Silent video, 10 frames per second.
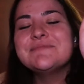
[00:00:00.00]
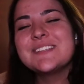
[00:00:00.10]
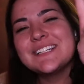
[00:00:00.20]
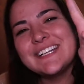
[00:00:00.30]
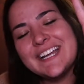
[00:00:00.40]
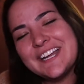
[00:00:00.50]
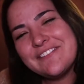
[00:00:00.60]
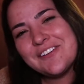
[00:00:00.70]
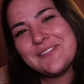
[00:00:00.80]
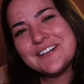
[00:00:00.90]
Good night,
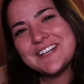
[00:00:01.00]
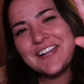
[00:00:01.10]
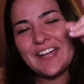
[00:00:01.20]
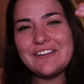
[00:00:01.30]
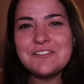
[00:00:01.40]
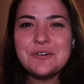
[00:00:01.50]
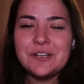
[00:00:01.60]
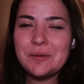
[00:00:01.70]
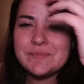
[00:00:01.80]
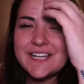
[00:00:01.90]
everyone. I'll have
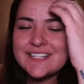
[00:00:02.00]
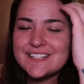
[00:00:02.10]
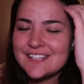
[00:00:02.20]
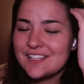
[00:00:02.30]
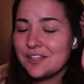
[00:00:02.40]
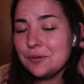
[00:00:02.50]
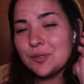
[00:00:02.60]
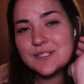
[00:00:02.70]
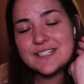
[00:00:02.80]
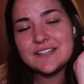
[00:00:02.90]
cool updates on the Global
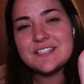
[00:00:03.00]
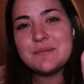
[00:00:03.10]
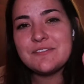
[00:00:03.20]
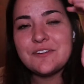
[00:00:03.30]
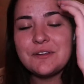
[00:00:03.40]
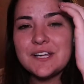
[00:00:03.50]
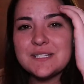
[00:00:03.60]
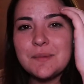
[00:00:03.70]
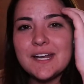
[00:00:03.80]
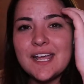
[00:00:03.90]
Excel Summit for you next
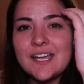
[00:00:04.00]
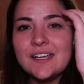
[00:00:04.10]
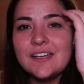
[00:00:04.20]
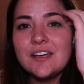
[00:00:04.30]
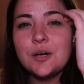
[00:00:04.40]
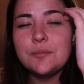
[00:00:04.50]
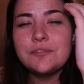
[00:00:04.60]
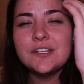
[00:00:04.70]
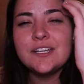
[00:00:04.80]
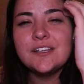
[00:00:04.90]
Monday.
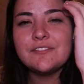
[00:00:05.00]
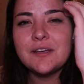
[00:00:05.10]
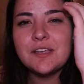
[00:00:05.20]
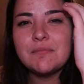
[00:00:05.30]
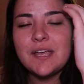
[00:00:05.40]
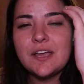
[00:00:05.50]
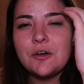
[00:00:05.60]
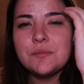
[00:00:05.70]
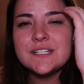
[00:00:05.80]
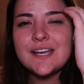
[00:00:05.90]
Hopefully, if I make it
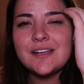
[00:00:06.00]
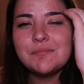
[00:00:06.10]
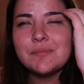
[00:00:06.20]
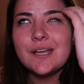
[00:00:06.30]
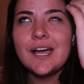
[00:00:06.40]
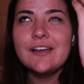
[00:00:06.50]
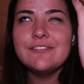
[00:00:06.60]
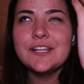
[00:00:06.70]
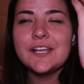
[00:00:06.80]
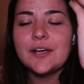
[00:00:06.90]
home in time, I
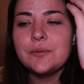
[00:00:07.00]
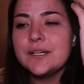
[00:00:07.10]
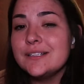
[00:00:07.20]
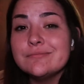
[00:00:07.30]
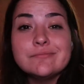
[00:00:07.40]
feel like I will.